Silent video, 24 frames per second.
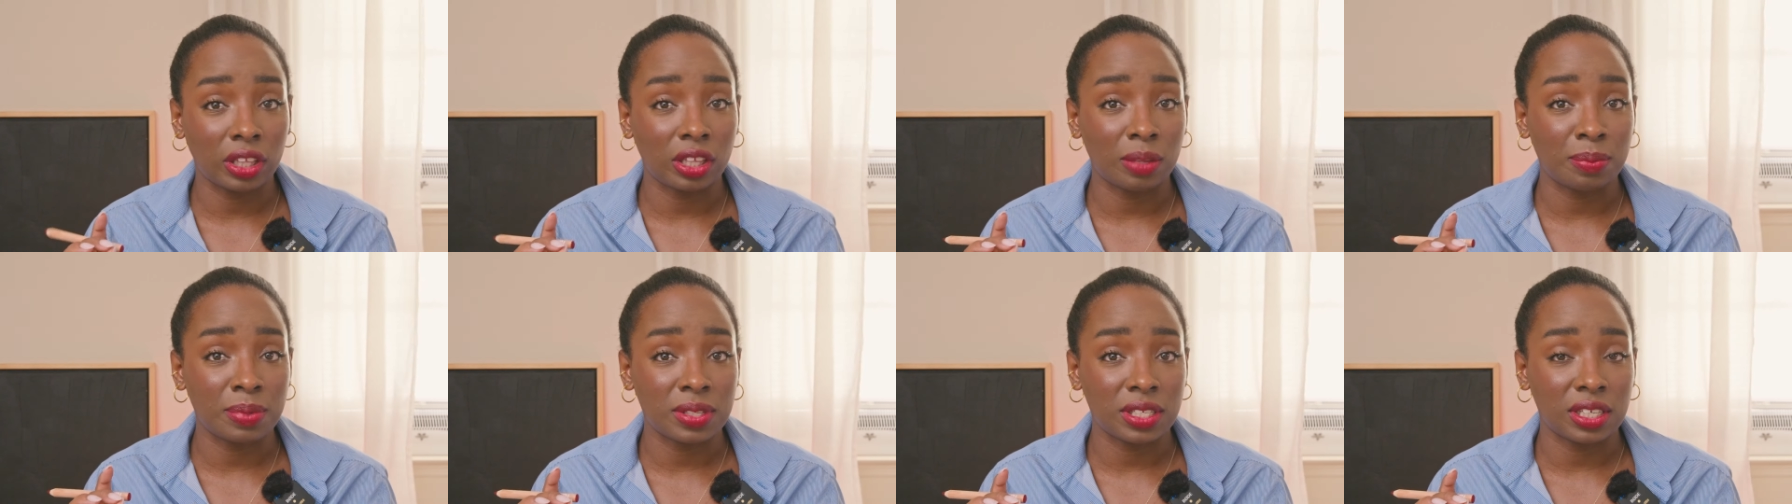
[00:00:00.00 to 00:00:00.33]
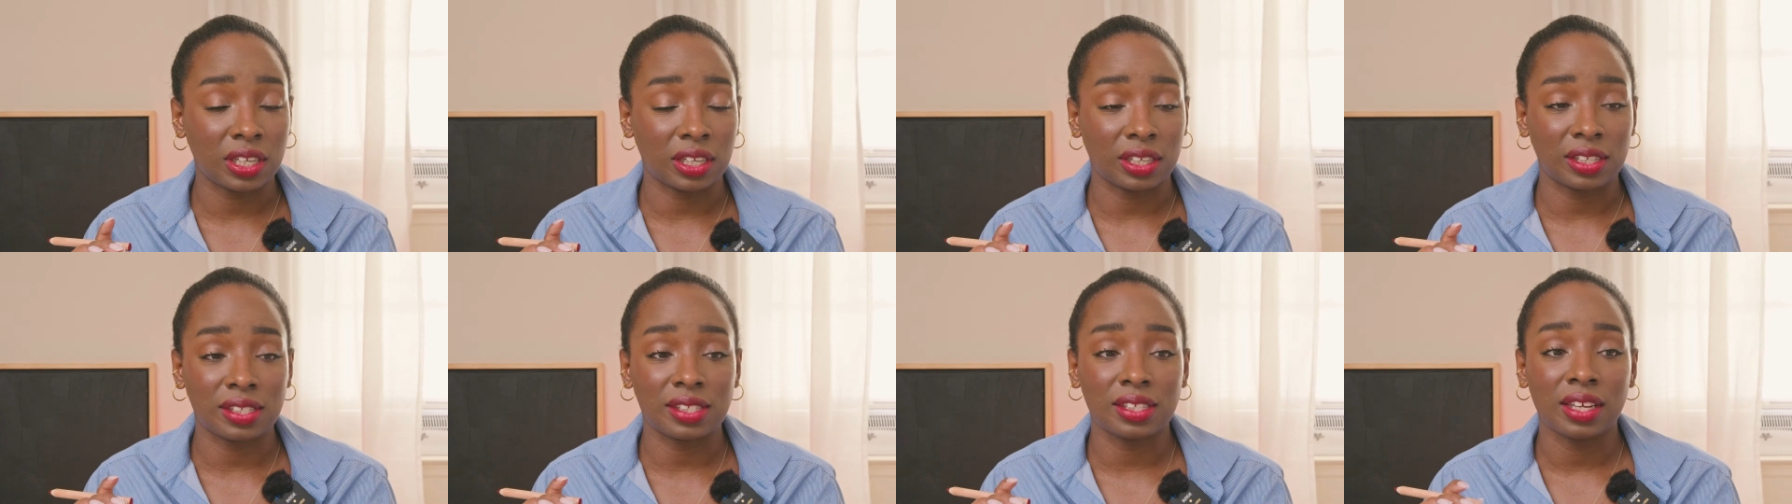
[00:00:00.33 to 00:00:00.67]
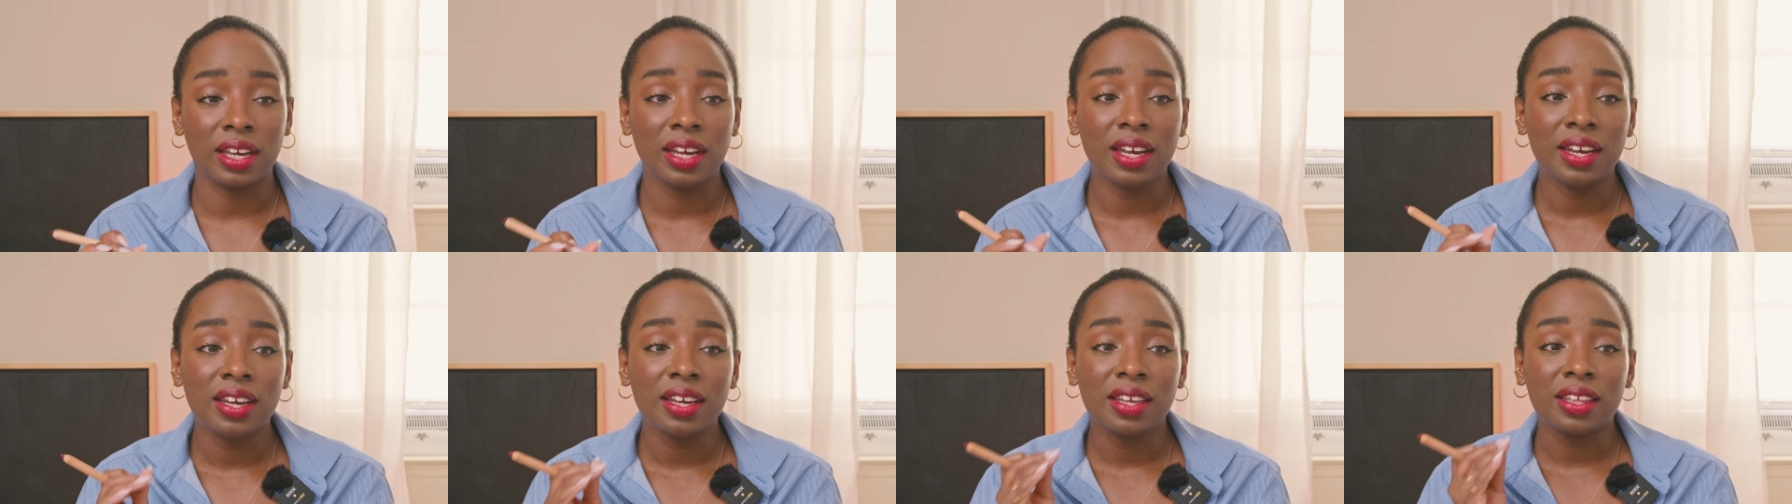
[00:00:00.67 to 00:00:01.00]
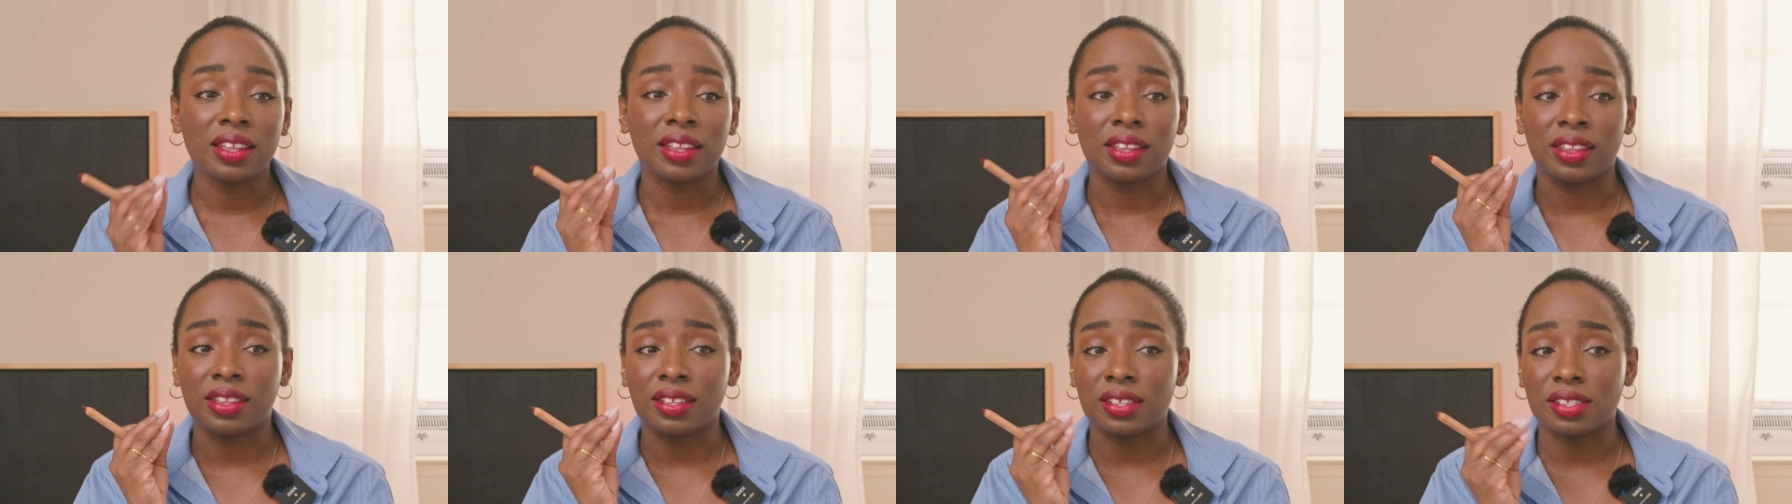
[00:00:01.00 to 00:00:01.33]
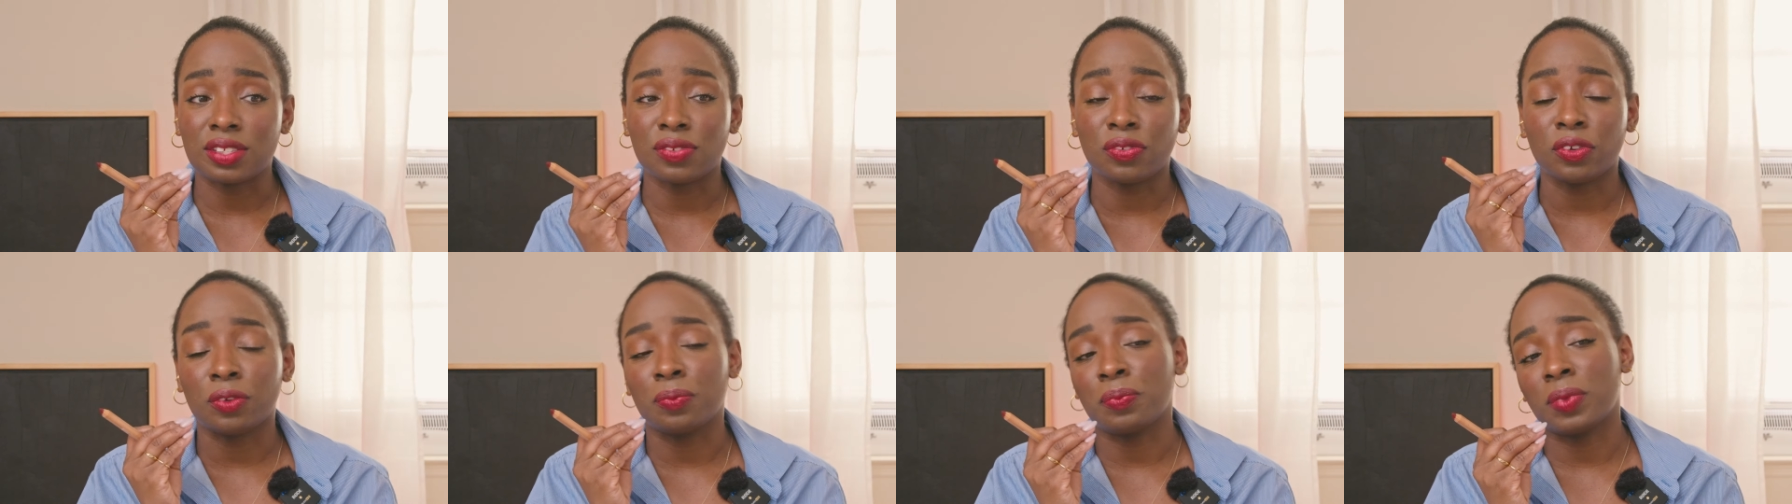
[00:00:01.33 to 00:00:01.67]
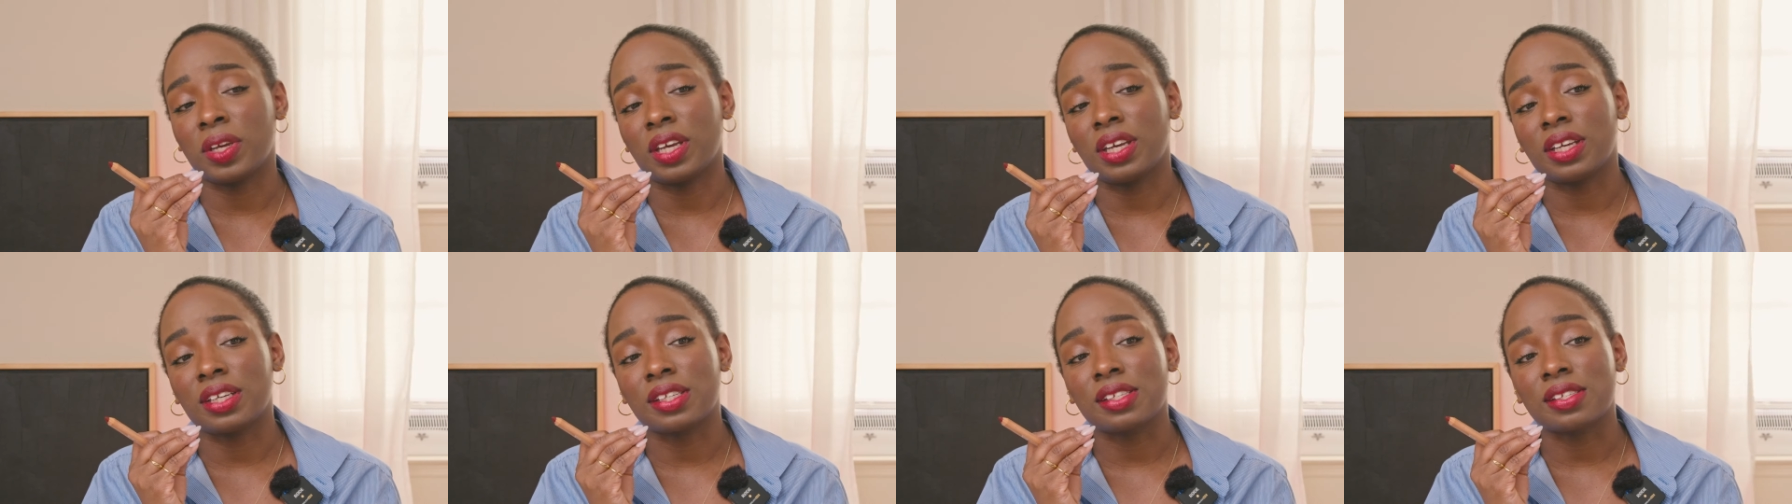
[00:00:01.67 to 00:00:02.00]
lipsticks. This for
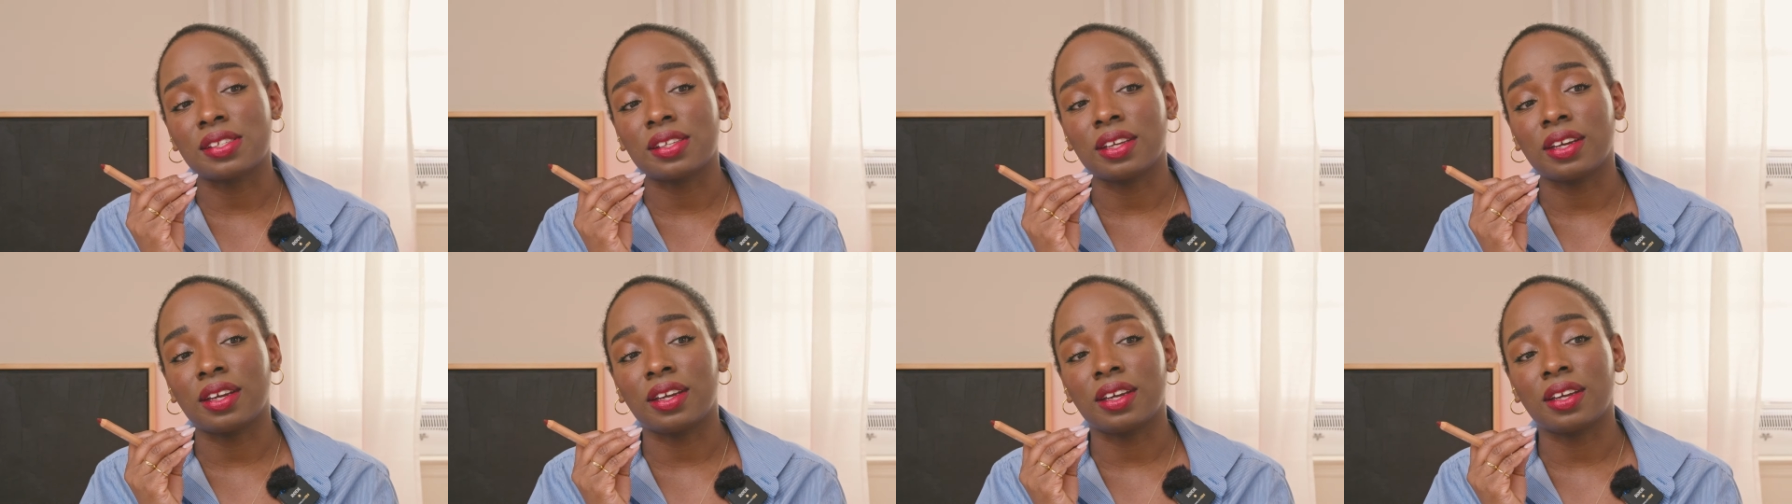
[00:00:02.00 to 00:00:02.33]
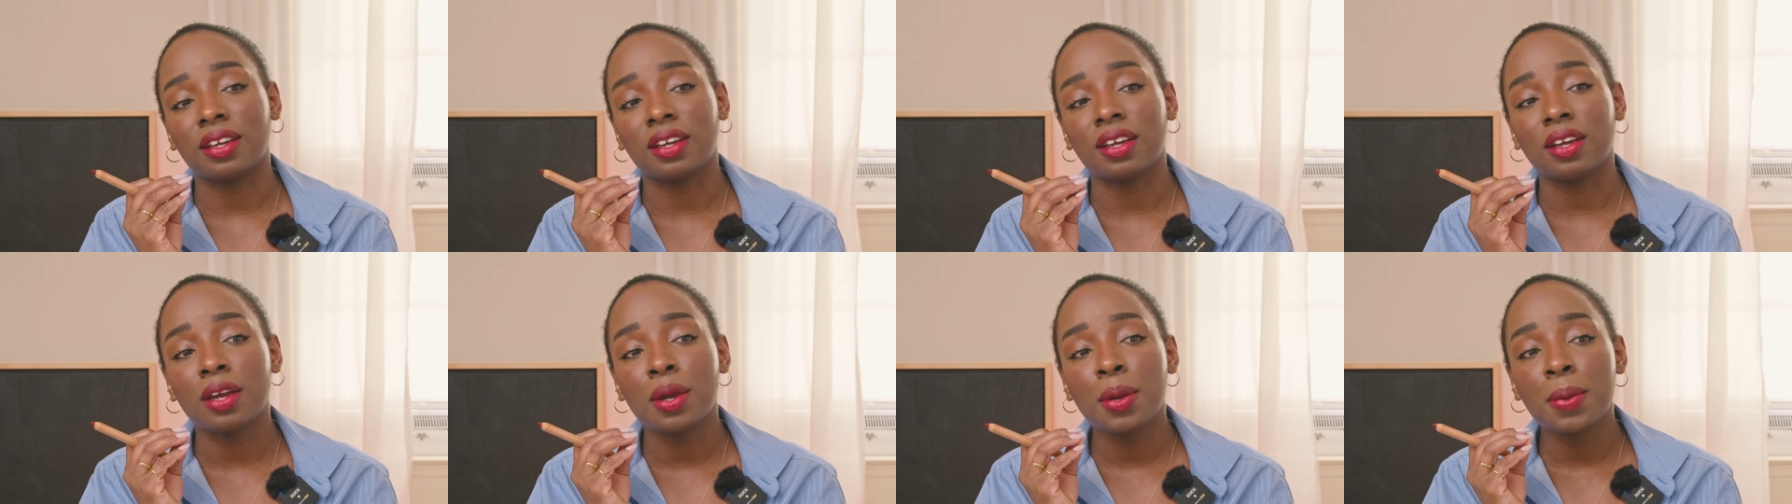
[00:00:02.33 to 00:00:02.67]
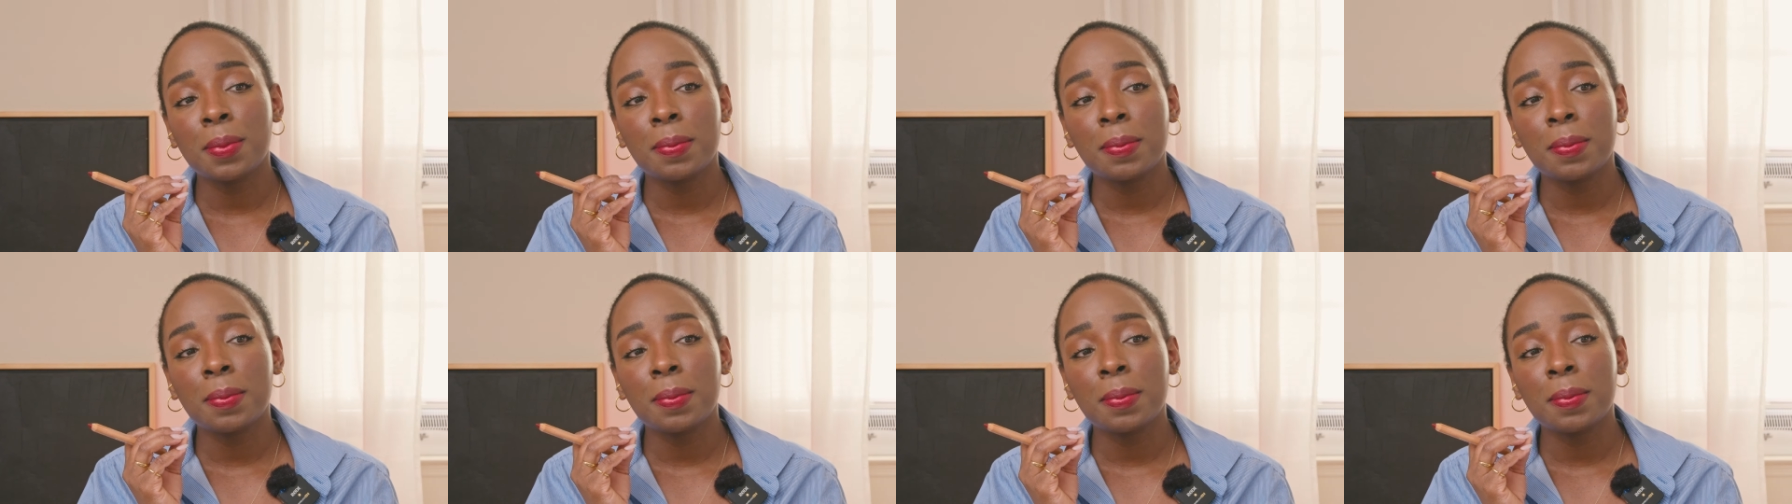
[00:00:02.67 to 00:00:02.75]
me is like,